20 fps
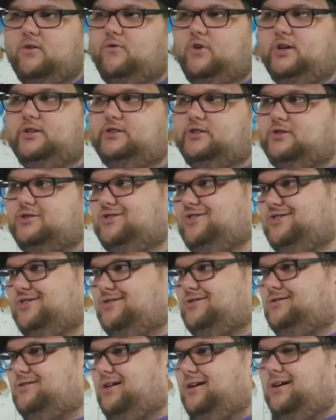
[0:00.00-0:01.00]
versus
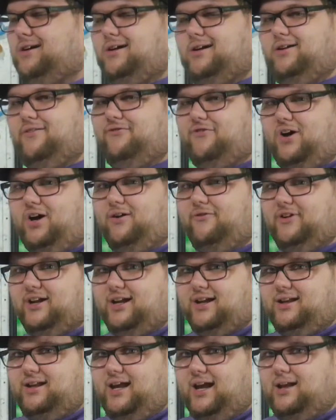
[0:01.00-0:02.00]
just
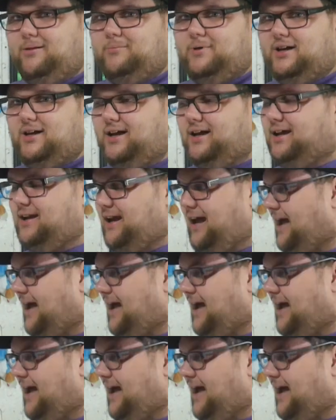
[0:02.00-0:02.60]
evolving a Yanma and